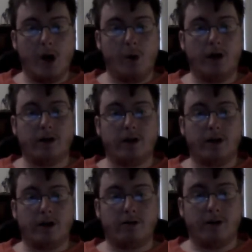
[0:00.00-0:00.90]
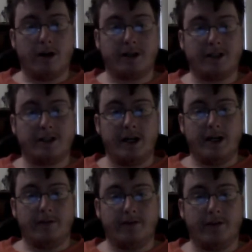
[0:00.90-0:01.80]
while in an autocratic
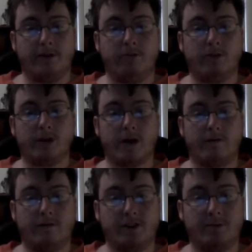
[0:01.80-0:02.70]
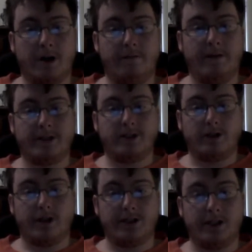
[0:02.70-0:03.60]
state, the ruler governs by fixed
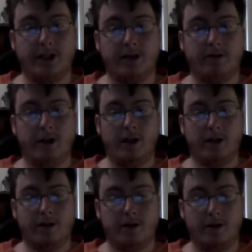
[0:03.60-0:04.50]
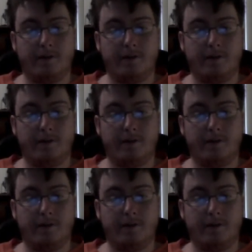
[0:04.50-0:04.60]
laws that he created.